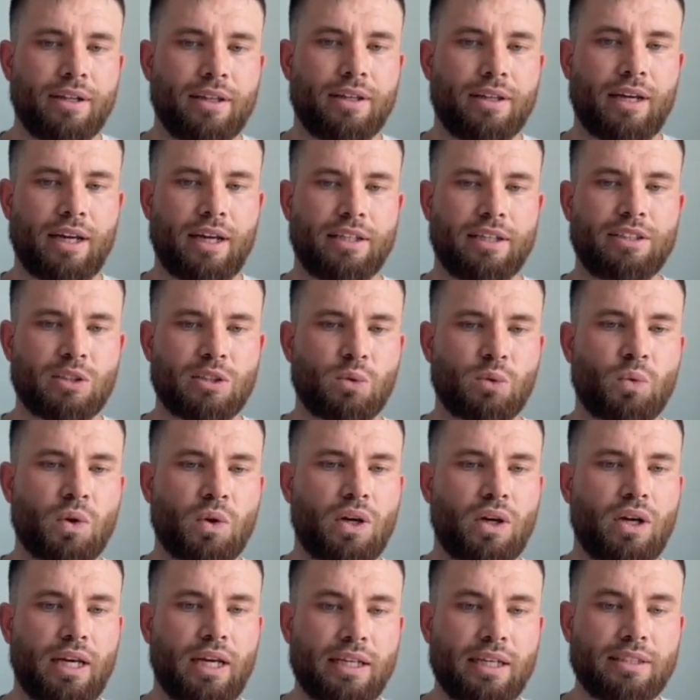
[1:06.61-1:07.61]

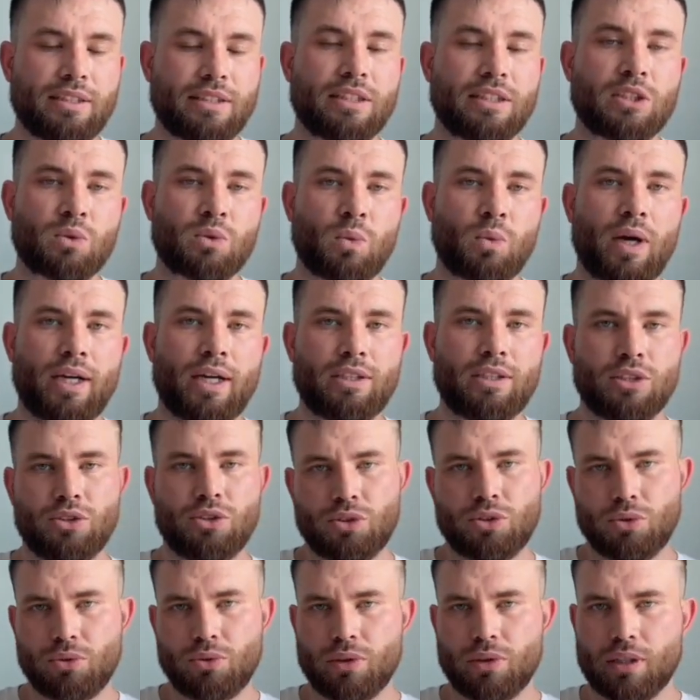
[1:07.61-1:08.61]
the easiest way to
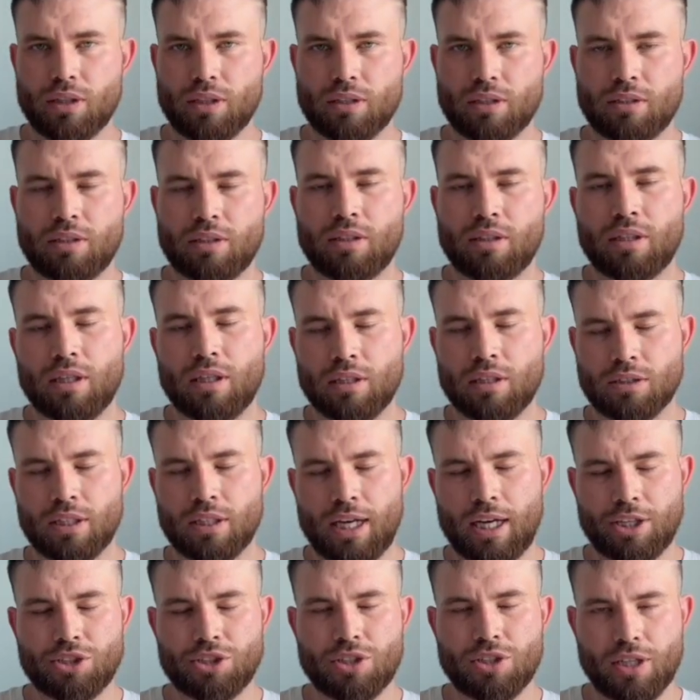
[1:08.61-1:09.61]
do this is
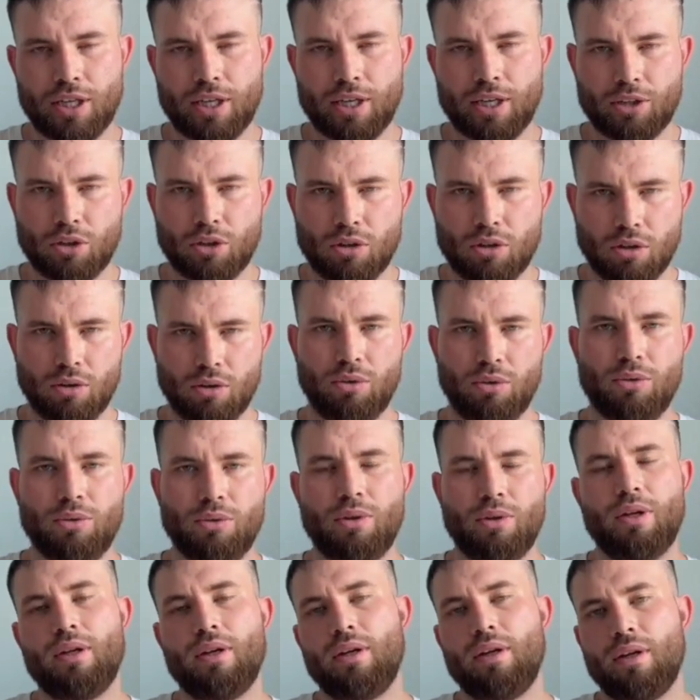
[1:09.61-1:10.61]
actually include